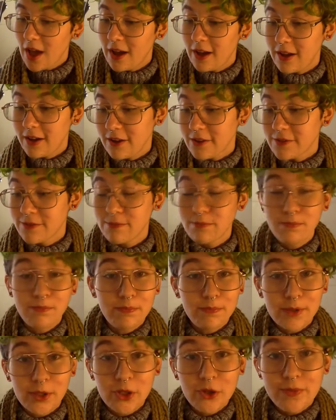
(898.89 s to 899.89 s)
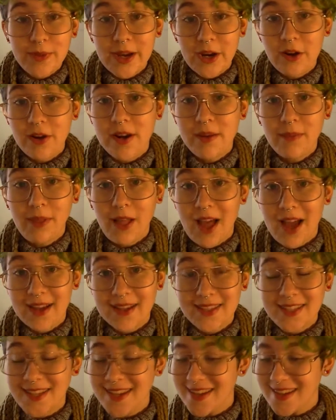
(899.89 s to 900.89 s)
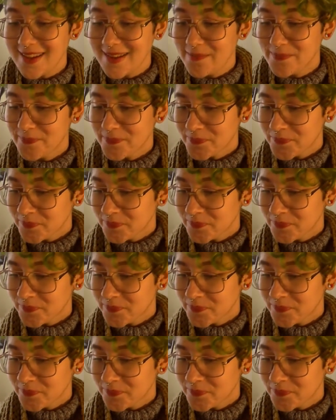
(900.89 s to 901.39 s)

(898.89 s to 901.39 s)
of blueberry black tea.